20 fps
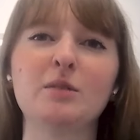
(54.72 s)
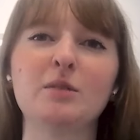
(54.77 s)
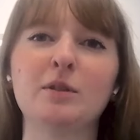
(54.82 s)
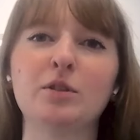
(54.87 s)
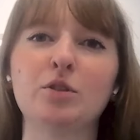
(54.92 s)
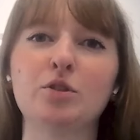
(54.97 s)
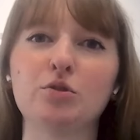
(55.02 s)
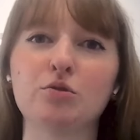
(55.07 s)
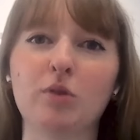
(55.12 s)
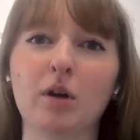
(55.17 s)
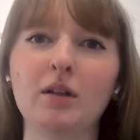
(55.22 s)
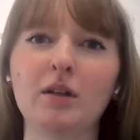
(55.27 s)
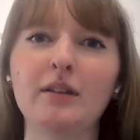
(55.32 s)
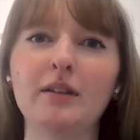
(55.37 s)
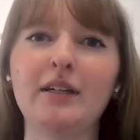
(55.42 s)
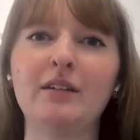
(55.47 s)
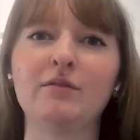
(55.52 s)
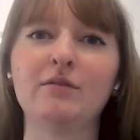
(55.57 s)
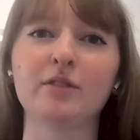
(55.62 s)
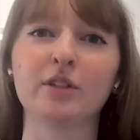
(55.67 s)
has been
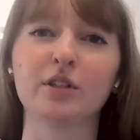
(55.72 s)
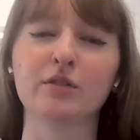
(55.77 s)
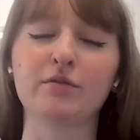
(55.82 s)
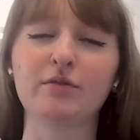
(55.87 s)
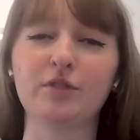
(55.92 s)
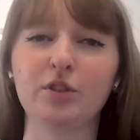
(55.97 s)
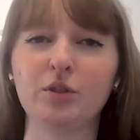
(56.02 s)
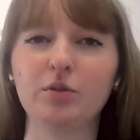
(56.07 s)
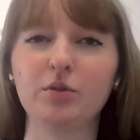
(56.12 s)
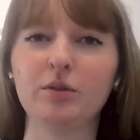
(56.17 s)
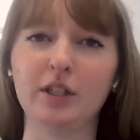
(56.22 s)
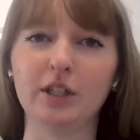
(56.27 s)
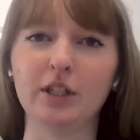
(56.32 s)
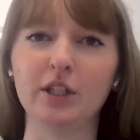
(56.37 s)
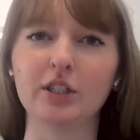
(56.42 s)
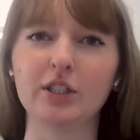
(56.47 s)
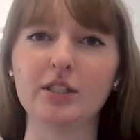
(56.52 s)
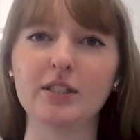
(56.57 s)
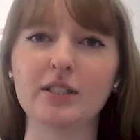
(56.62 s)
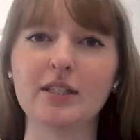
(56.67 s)
struggling for a few
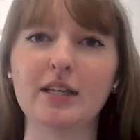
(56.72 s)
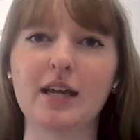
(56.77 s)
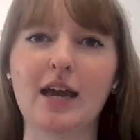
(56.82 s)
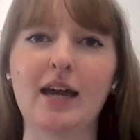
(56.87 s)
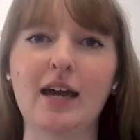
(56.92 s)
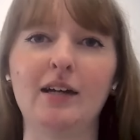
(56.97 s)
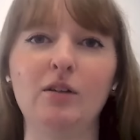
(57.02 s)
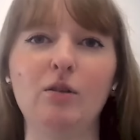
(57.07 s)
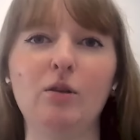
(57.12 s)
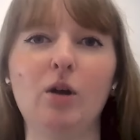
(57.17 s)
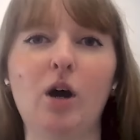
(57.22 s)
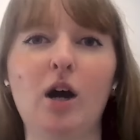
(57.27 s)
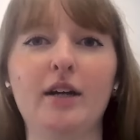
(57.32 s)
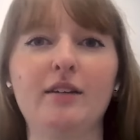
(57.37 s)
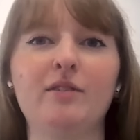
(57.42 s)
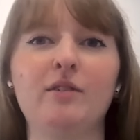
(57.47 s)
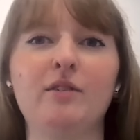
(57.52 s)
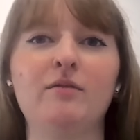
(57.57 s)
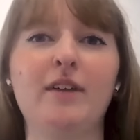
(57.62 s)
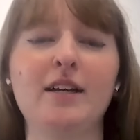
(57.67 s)
years, and a lot
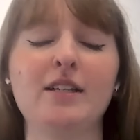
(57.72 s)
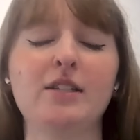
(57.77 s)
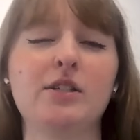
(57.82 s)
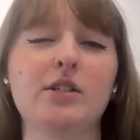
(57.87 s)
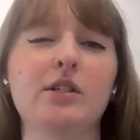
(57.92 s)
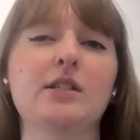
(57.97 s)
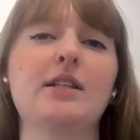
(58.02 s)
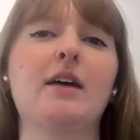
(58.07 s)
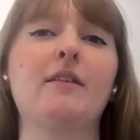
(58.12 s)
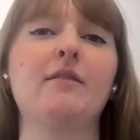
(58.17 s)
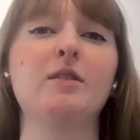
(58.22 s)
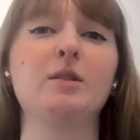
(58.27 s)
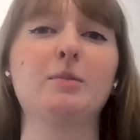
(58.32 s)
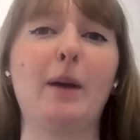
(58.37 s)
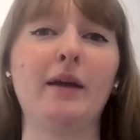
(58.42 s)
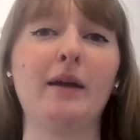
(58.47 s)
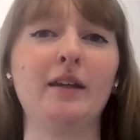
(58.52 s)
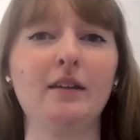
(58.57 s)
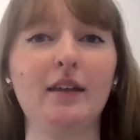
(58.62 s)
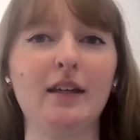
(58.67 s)
of investors have
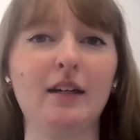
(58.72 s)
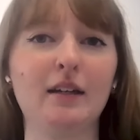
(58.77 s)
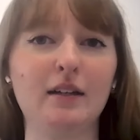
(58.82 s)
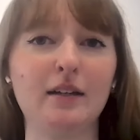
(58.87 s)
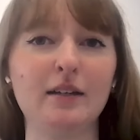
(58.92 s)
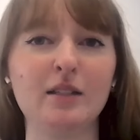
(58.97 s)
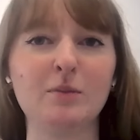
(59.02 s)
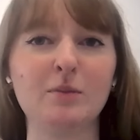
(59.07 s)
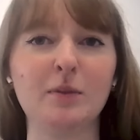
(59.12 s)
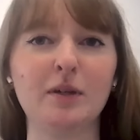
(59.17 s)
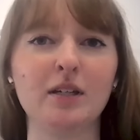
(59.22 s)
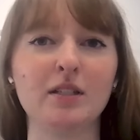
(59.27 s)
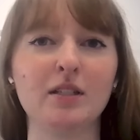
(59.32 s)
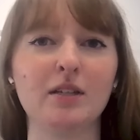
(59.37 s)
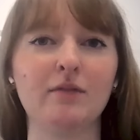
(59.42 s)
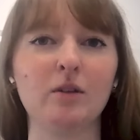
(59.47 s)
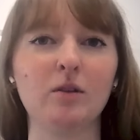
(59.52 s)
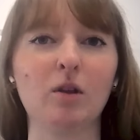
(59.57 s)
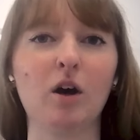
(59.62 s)
speculated it's because of a